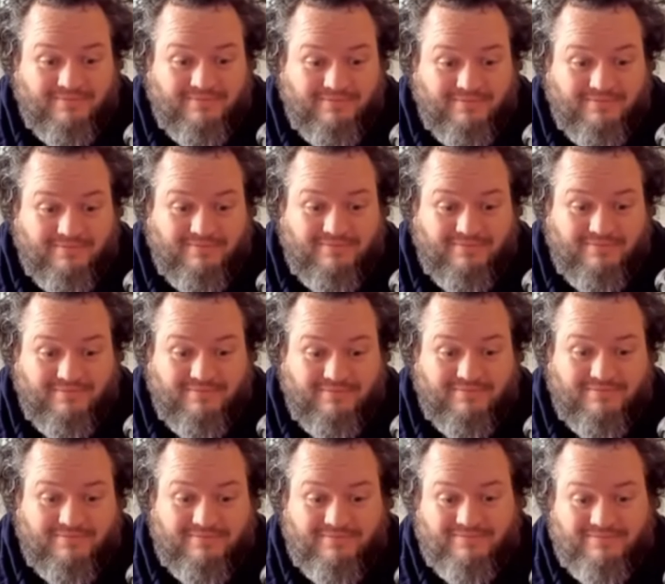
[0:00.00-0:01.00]
Yeah,
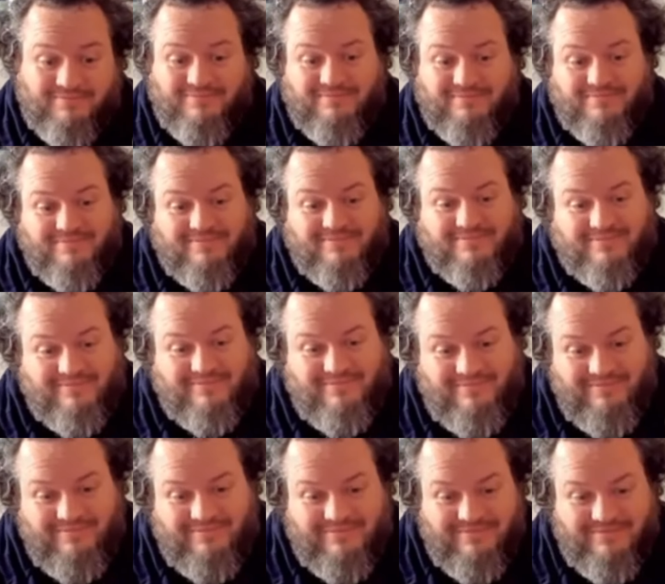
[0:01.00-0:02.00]
awesome.
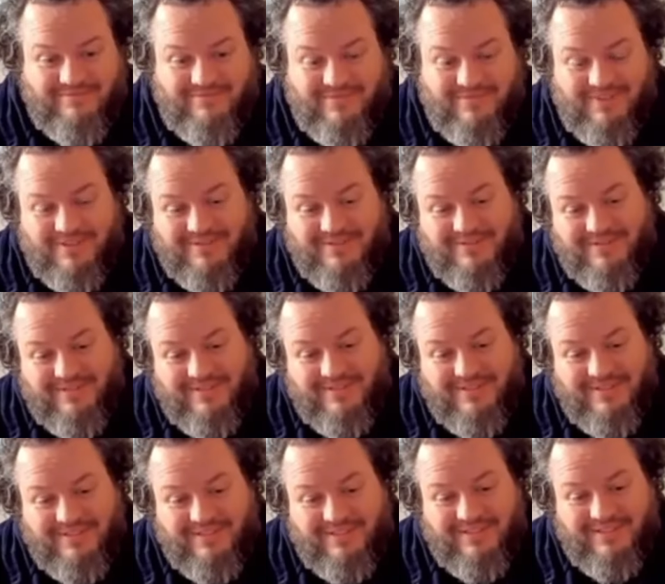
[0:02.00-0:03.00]
And I'm
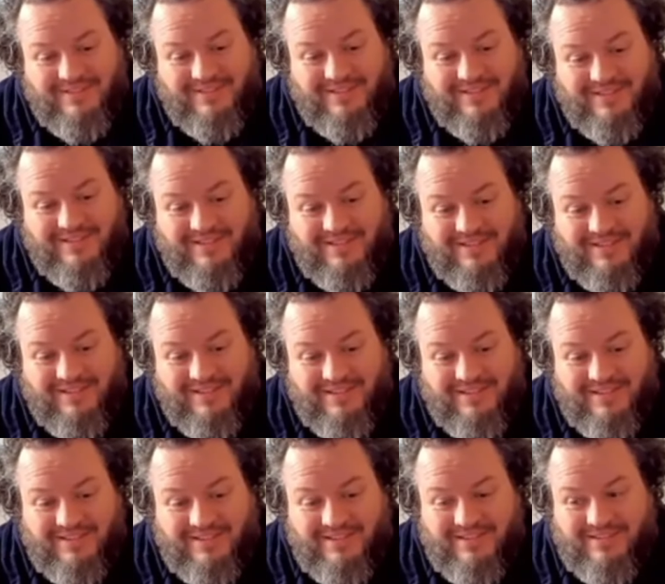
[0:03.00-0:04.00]
Matthijs van der Laar.
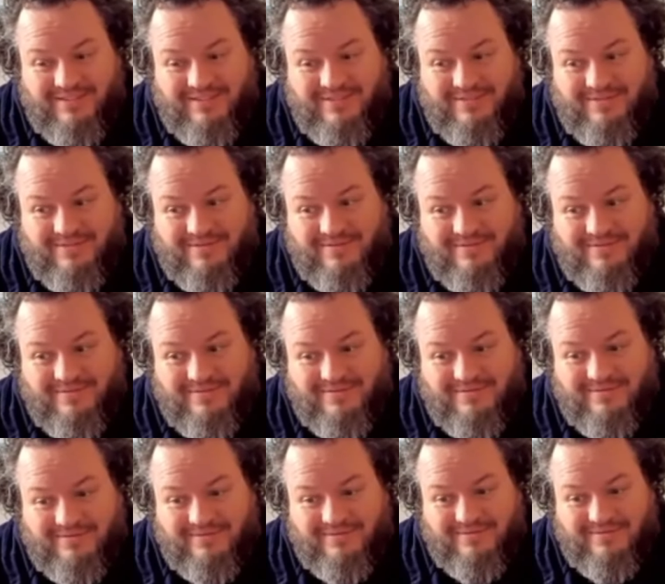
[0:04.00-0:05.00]
I'm a creative
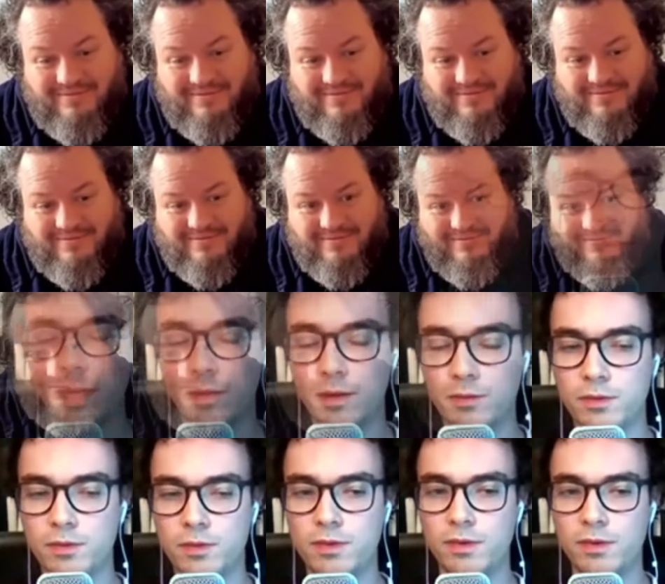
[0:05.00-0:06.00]
director at
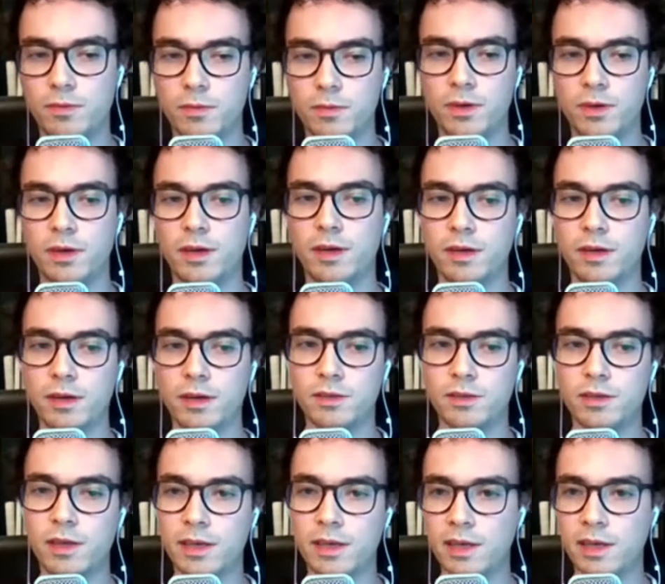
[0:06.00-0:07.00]
Twirlbound. We're a
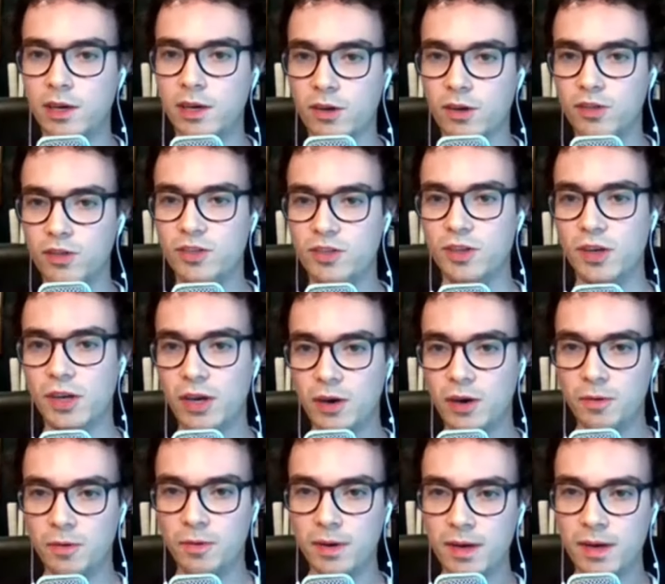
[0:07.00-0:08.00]
slightly younger
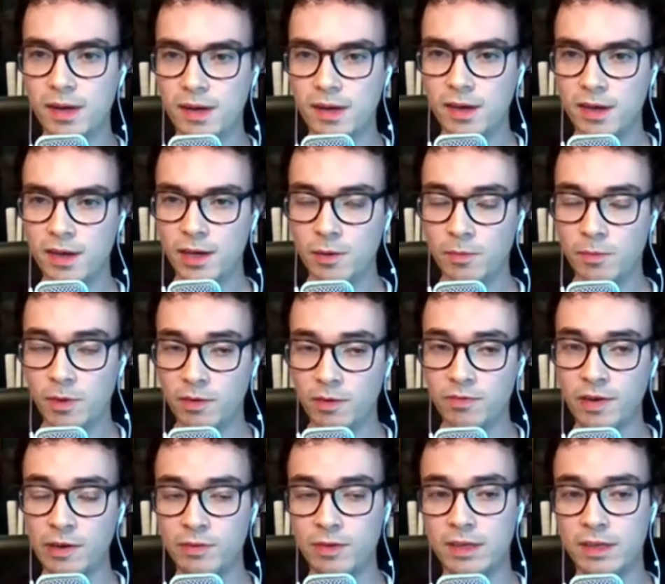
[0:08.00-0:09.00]
studio. We were
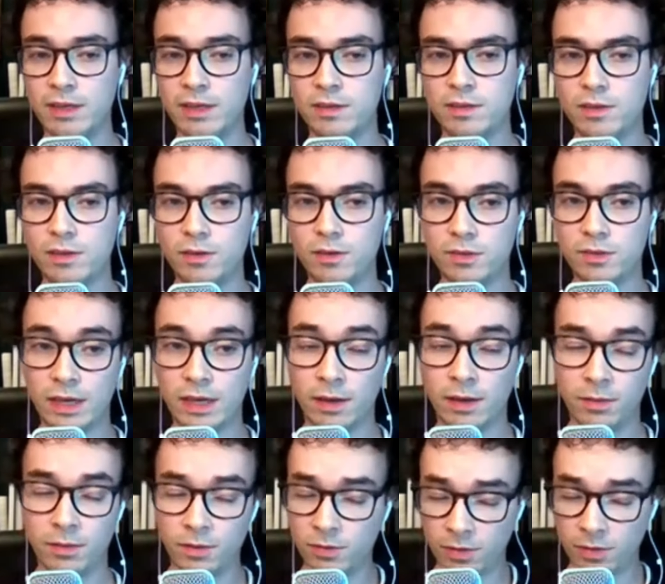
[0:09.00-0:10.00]
founded in
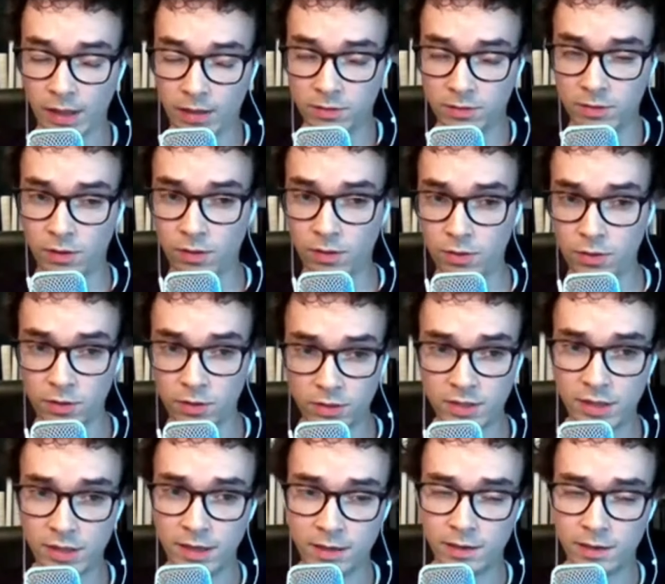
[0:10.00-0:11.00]

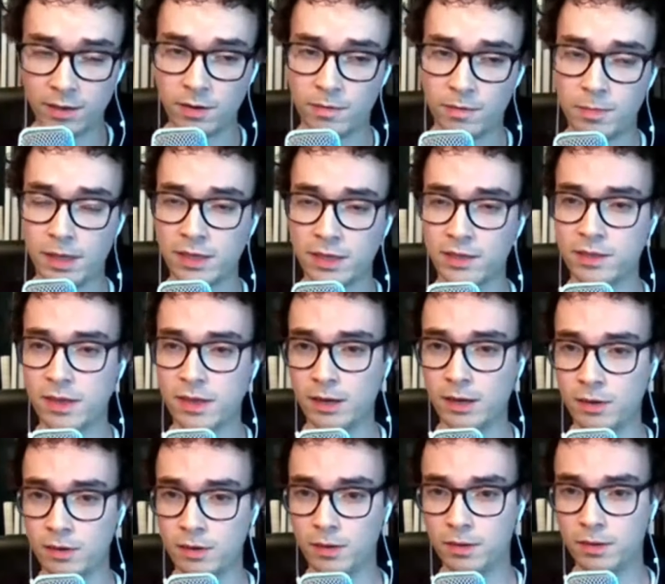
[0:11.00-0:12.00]
2013, and our biggest
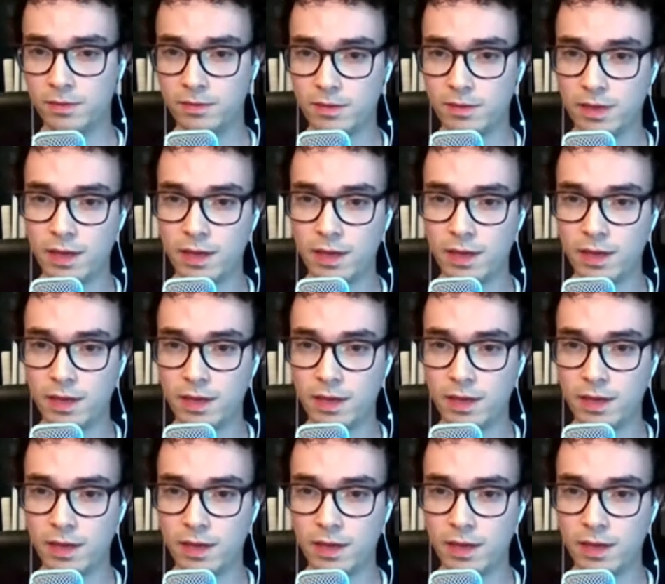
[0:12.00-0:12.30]
title,